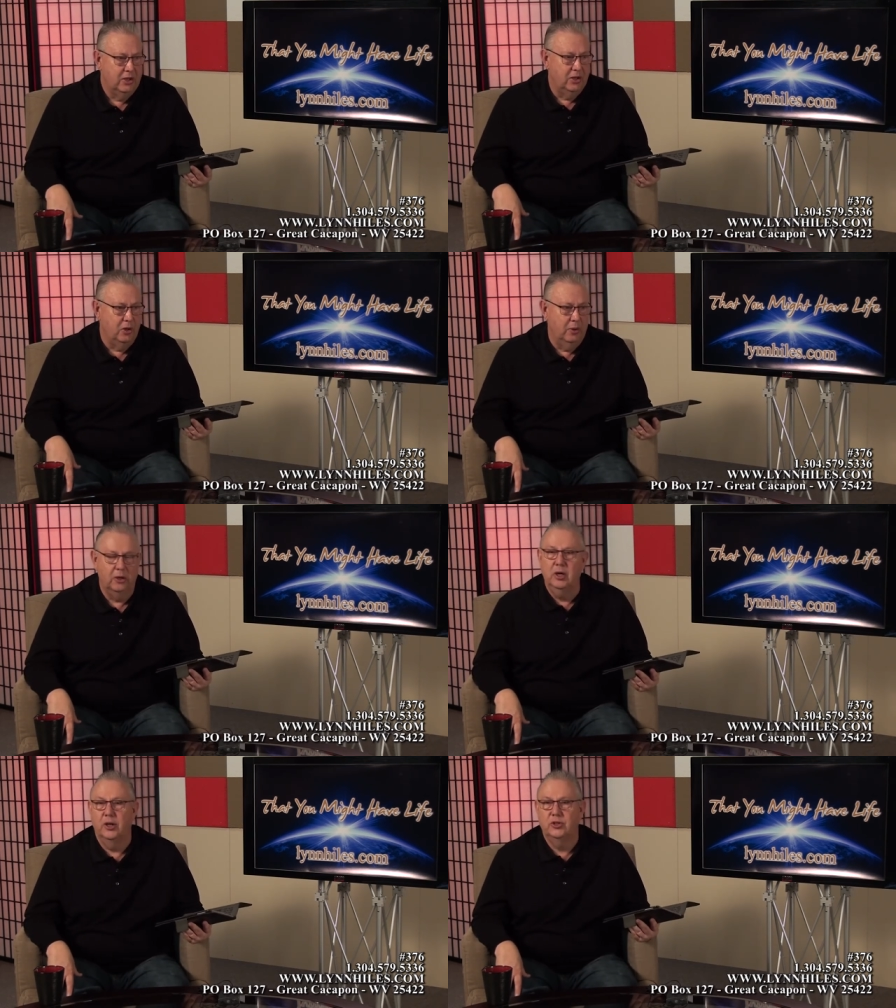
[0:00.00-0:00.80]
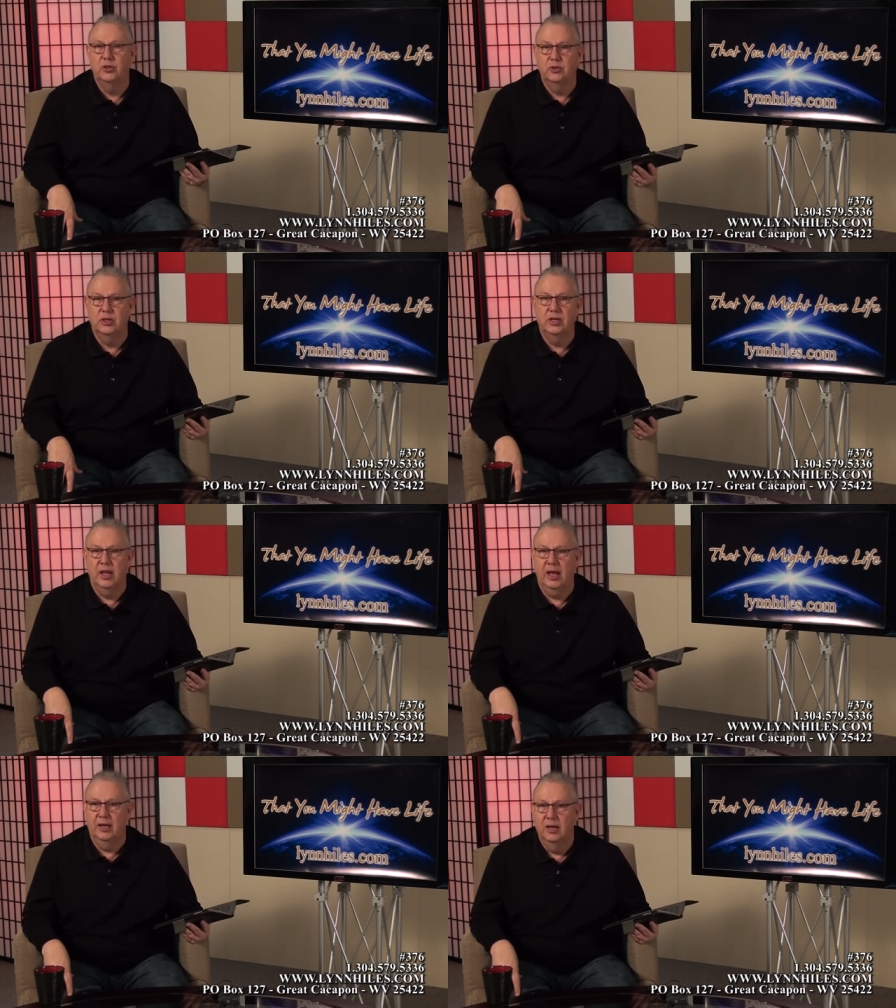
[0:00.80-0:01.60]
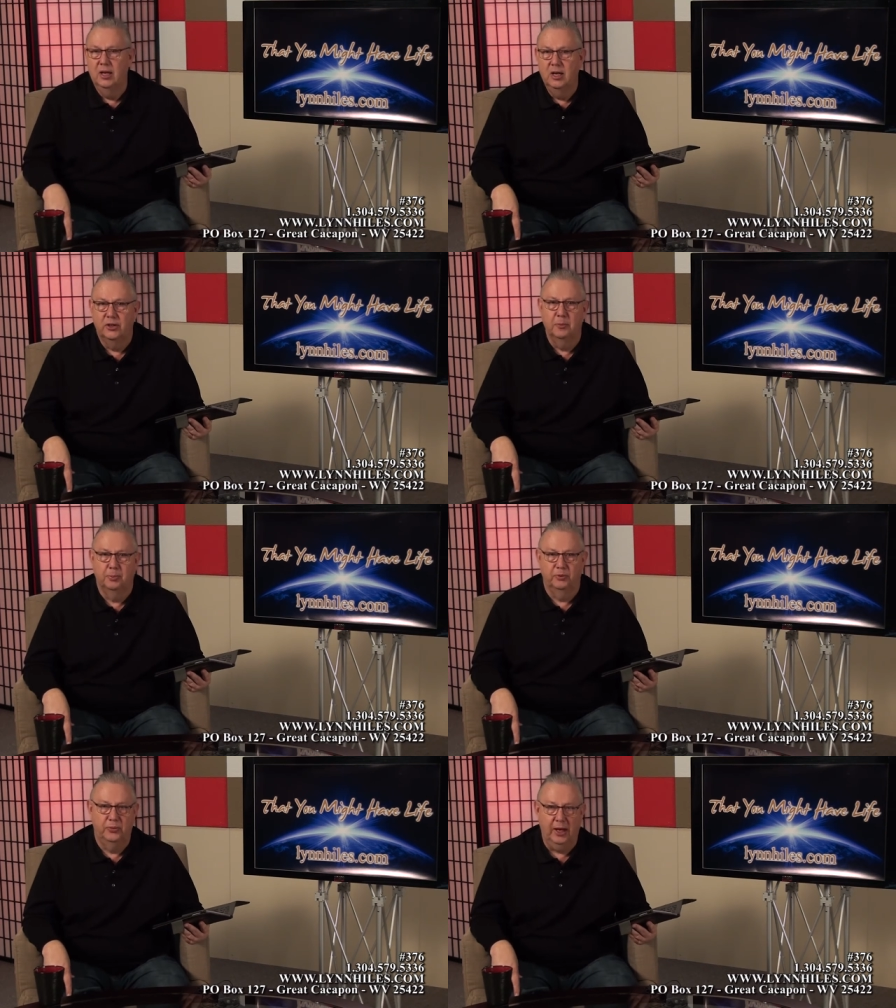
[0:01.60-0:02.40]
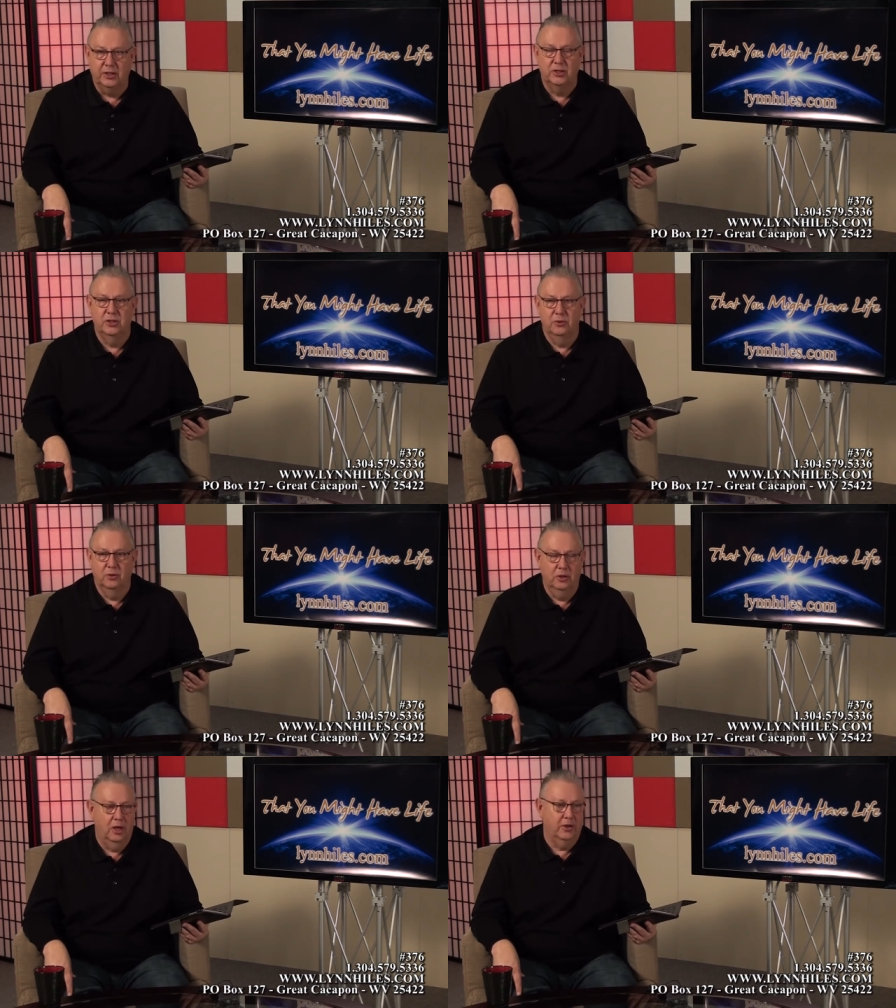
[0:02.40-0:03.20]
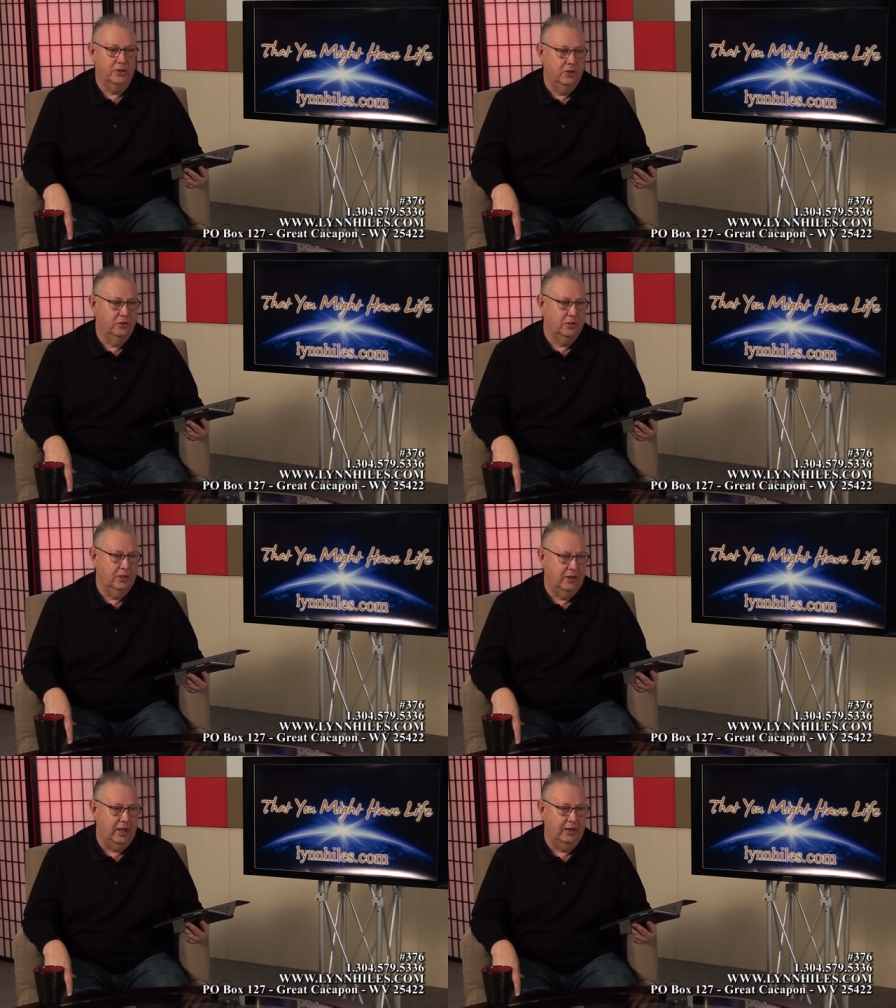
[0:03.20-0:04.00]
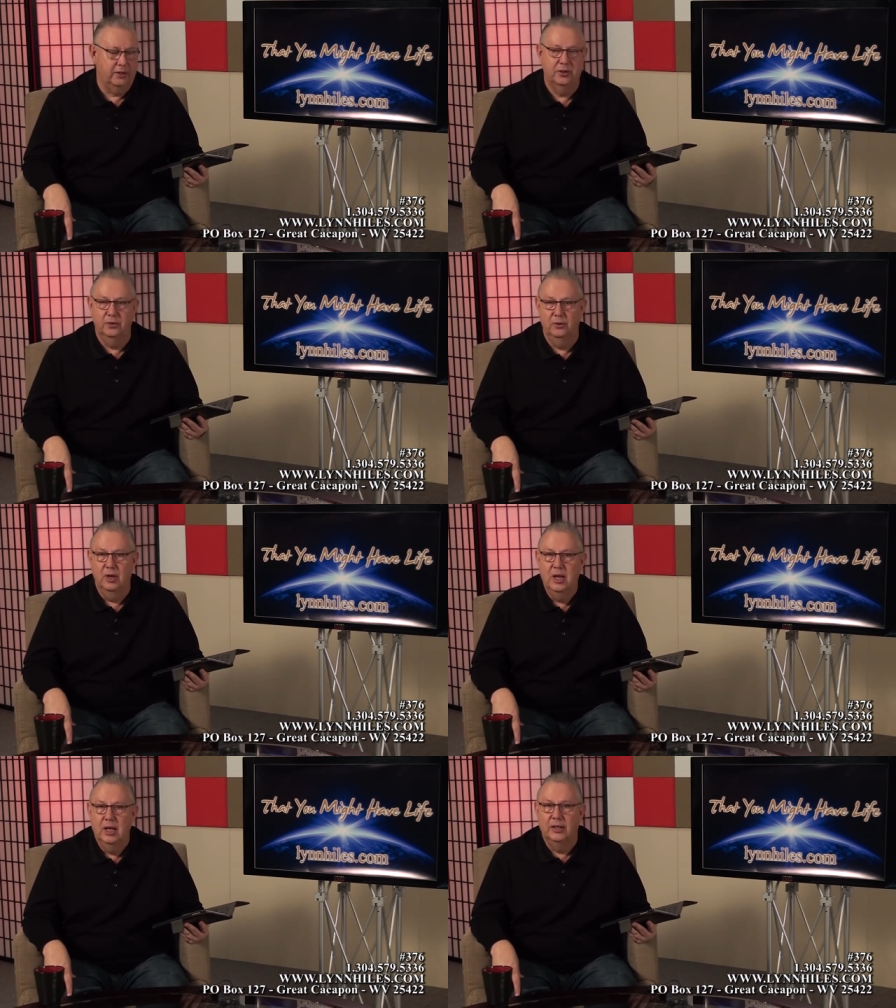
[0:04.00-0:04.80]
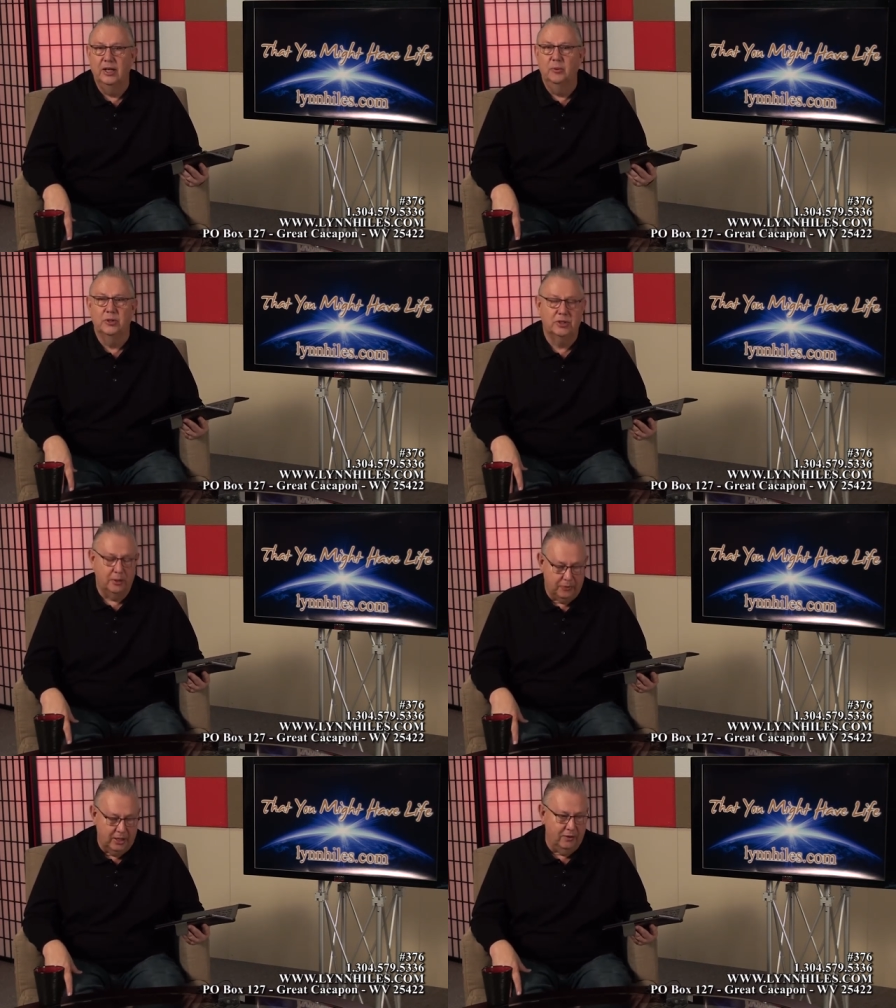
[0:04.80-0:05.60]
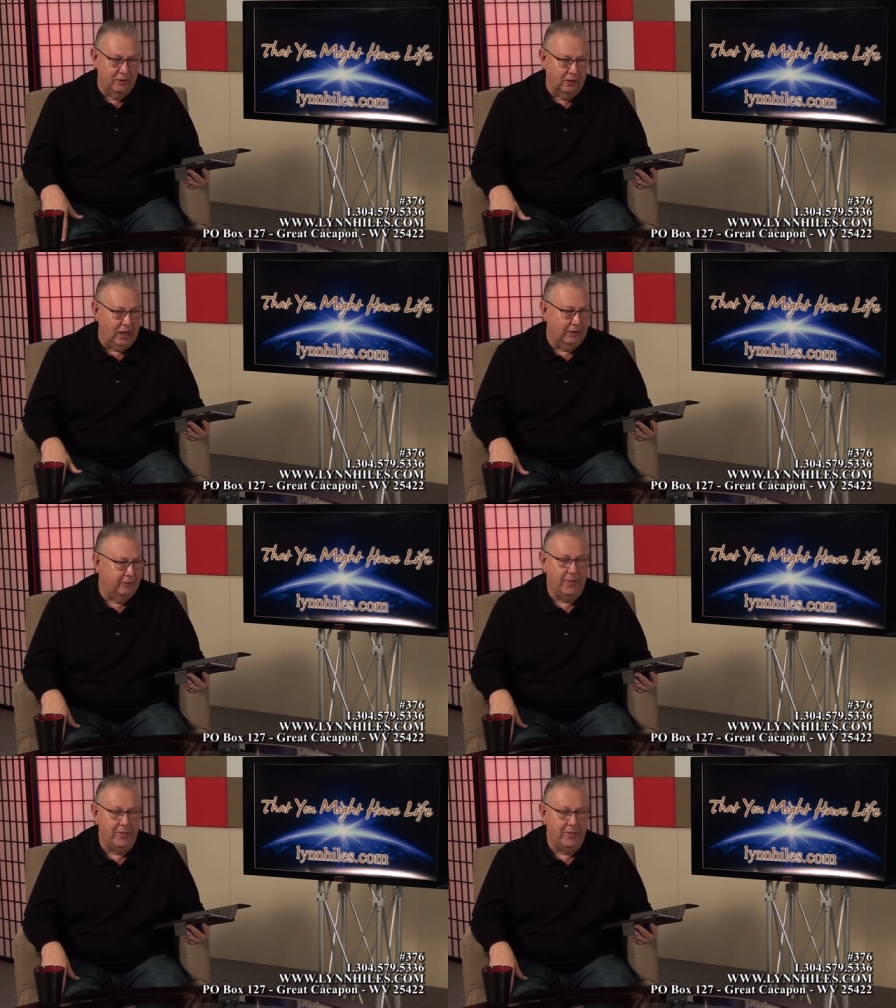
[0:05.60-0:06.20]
you know, well, God's using that to perfect you, or God is using that to uh, deal with something in your life.